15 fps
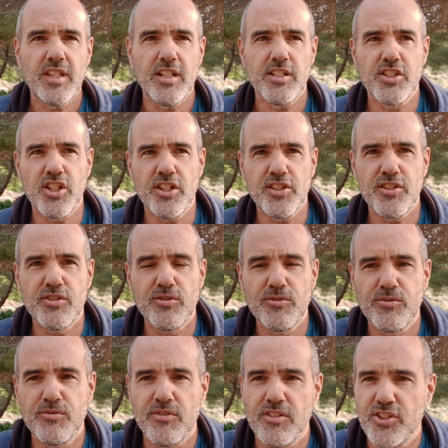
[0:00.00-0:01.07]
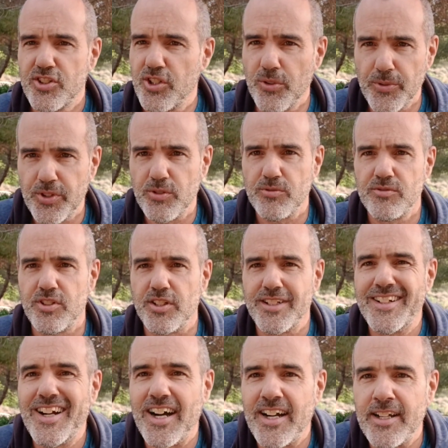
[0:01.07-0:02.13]
just to show you the
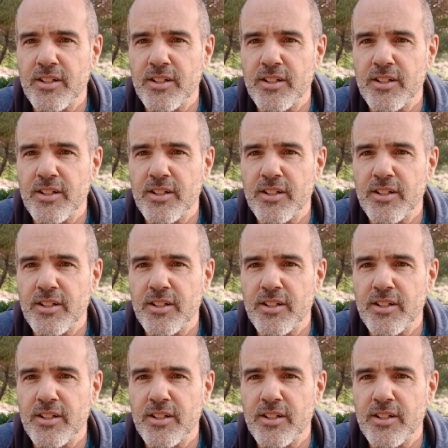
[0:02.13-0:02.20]
kind